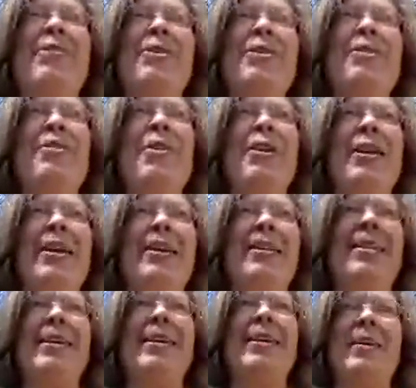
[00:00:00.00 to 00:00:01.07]
first of all, I
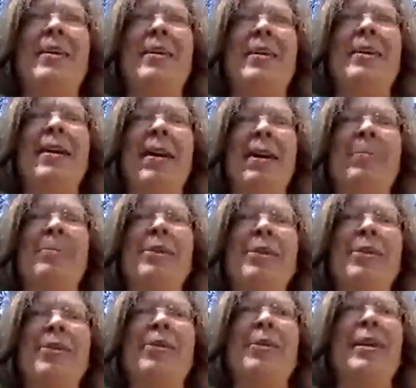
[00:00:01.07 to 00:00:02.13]
think it would be time
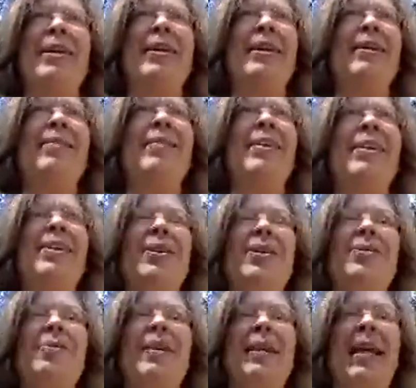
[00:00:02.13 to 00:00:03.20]
to give it a
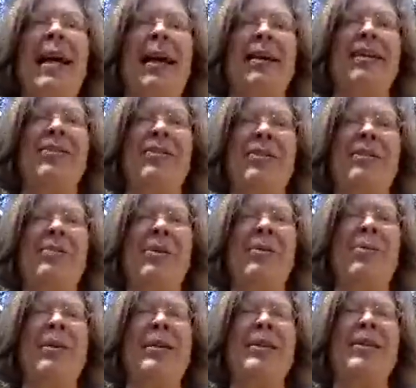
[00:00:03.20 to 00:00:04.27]
good relax for a
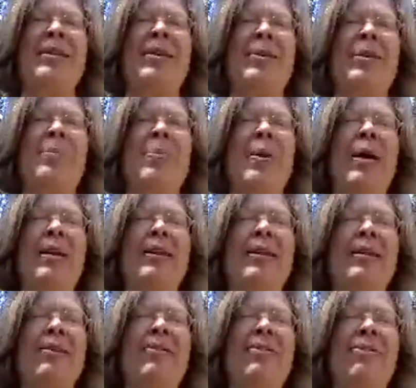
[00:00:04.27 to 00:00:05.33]
moment. So a breath
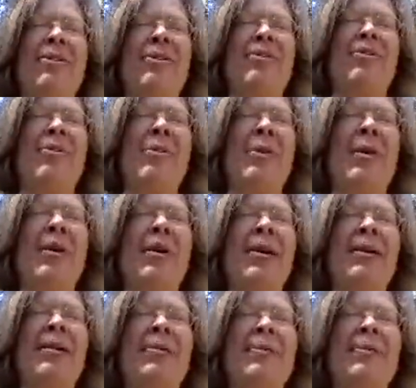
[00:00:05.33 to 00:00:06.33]
in for 4